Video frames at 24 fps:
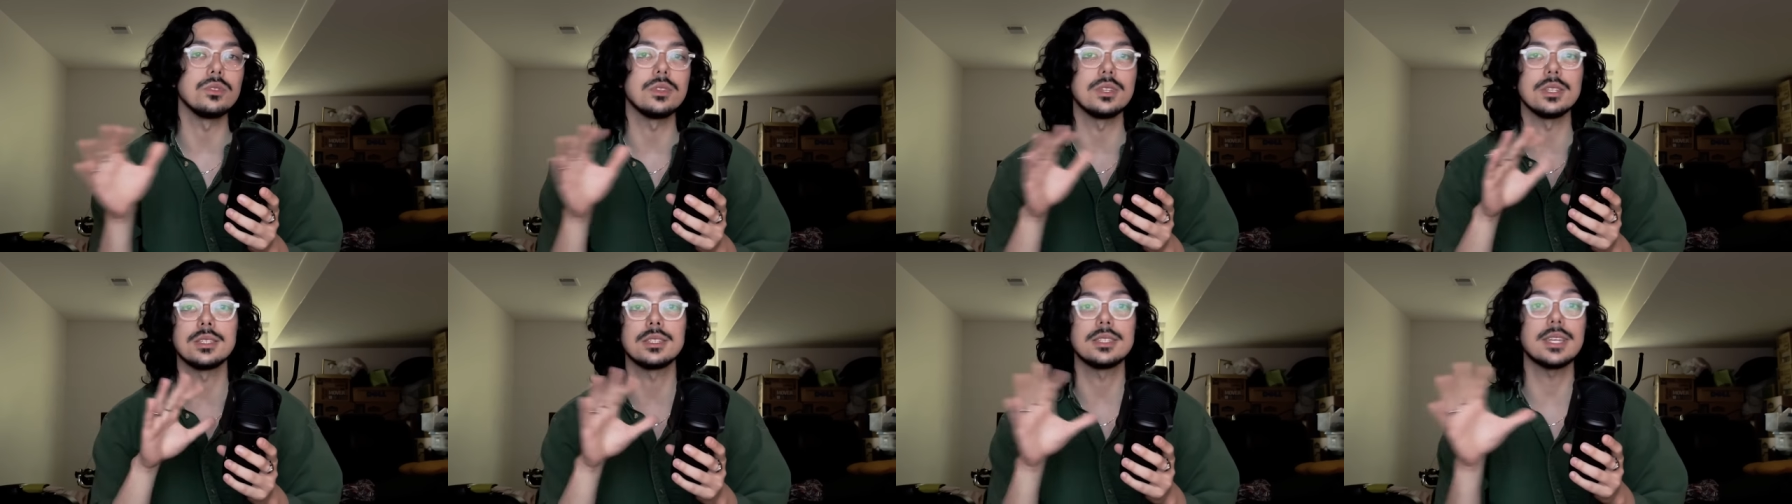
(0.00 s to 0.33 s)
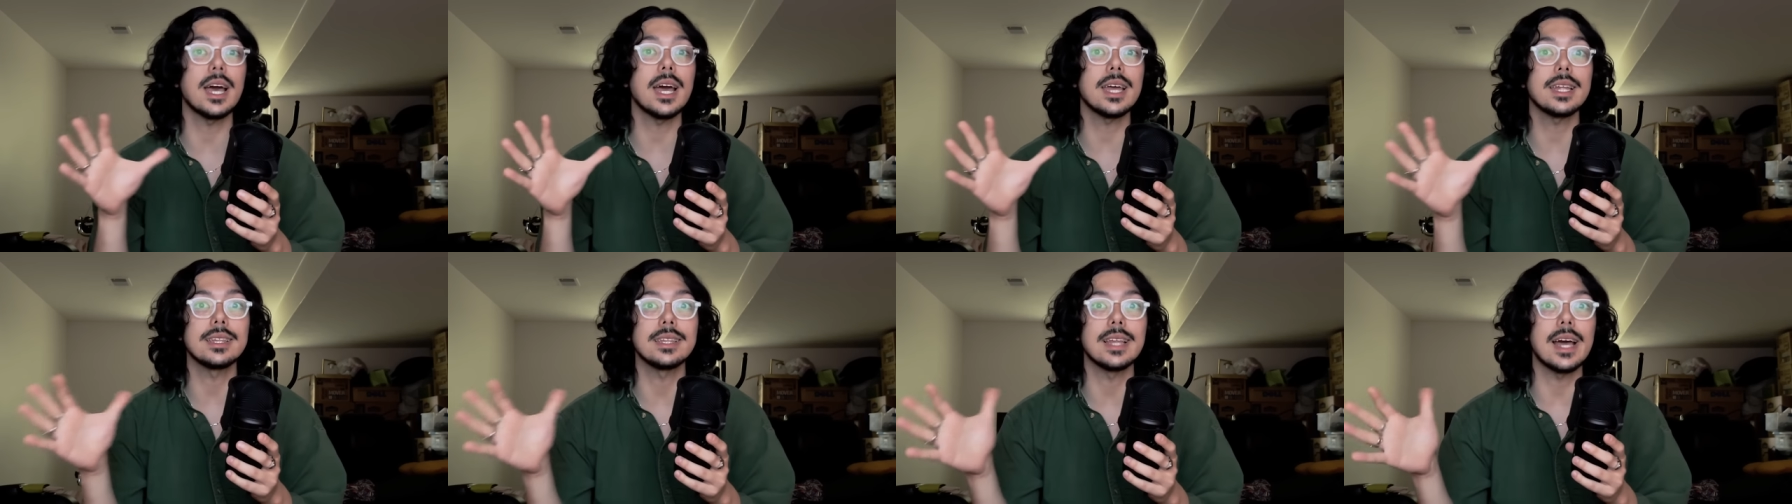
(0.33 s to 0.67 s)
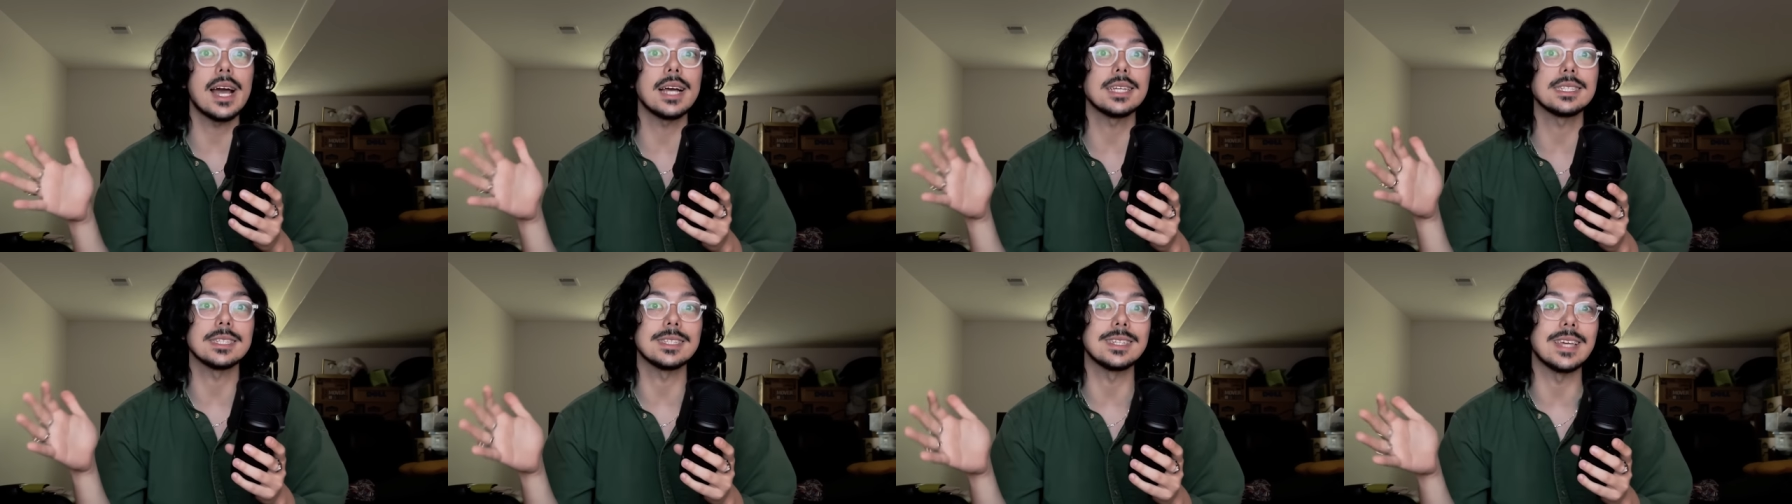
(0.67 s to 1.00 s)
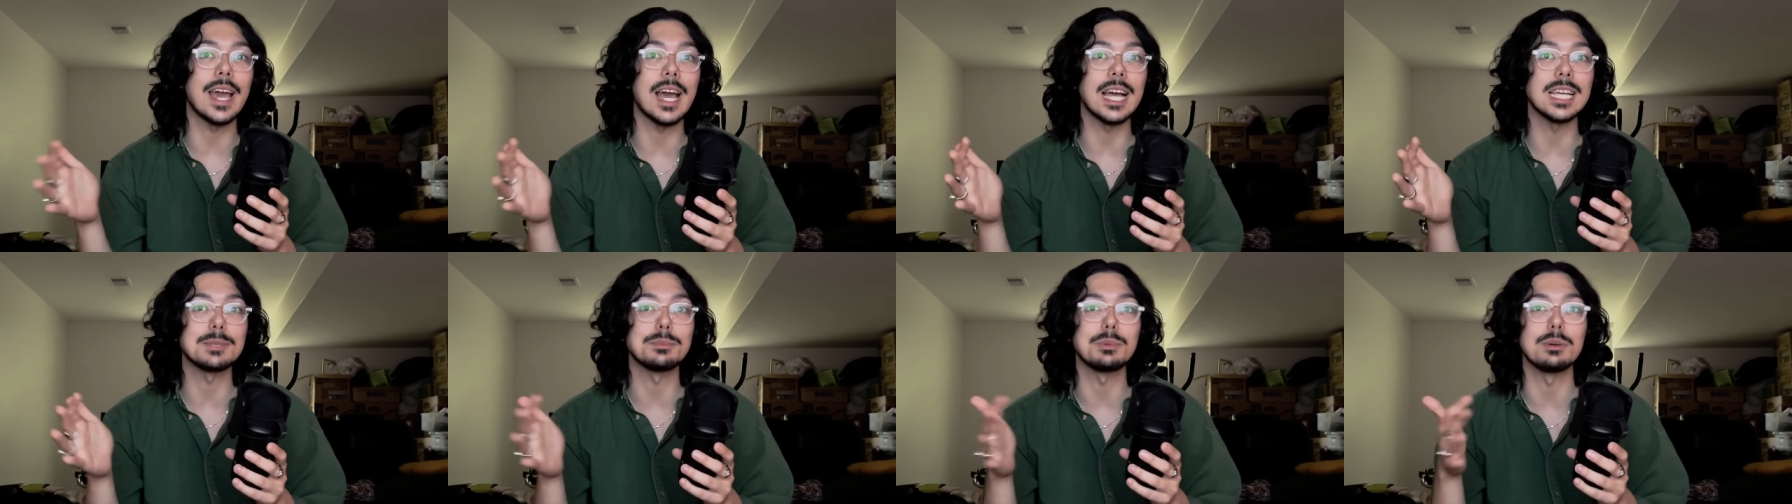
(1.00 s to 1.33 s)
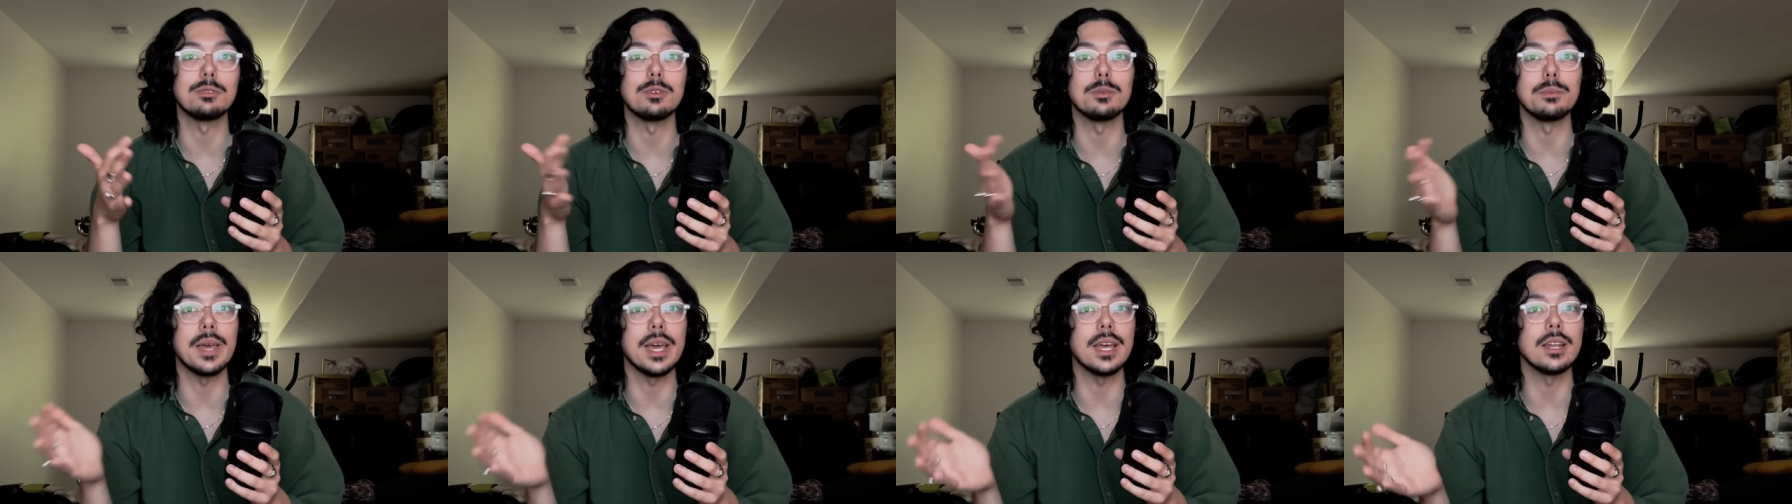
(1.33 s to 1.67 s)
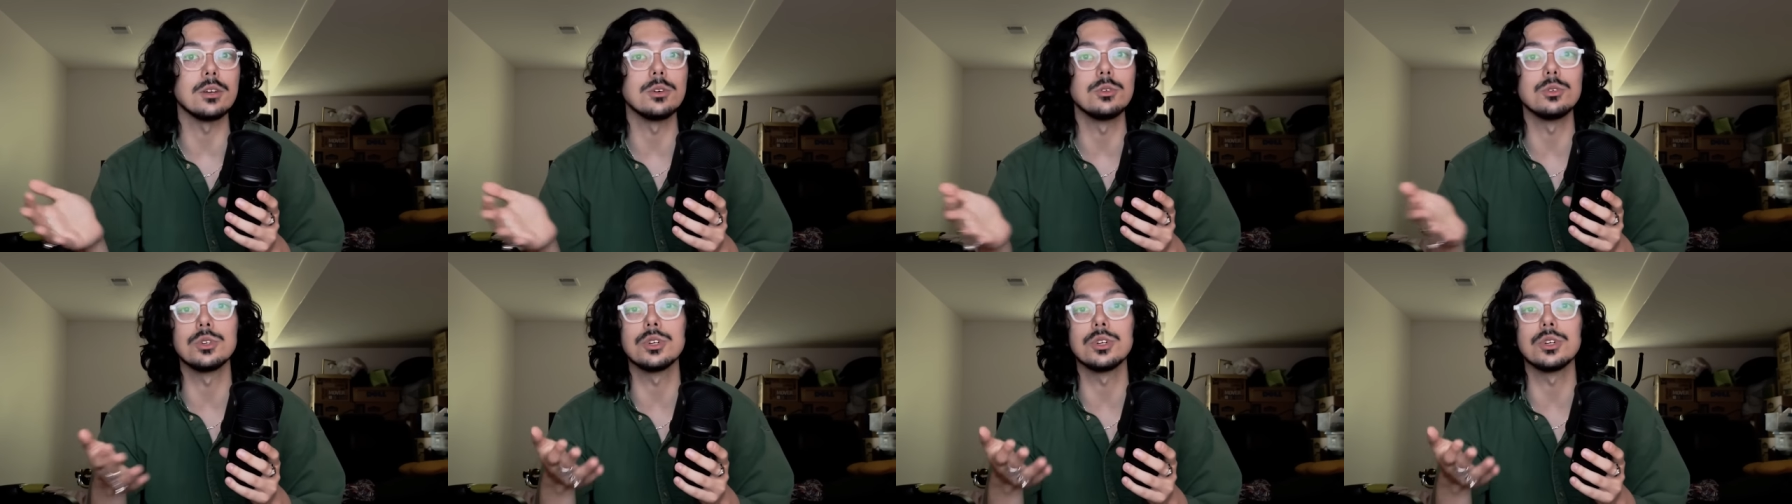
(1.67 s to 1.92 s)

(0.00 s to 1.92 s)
the sad last gasp of a man who